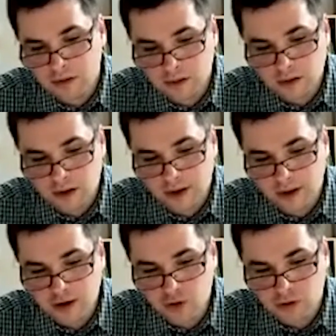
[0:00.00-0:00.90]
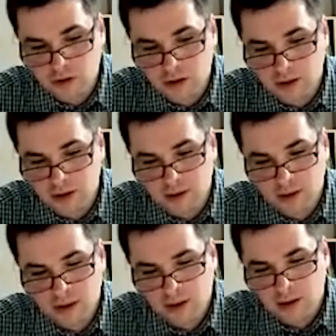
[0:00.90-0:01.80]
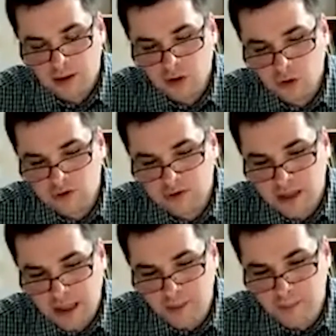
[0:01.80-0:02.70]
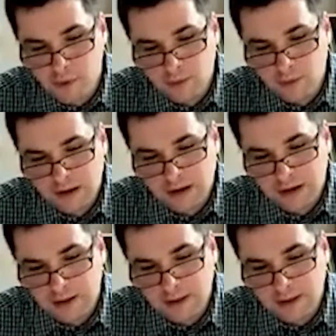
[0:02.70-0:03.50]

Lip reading: I should use the a pawn in another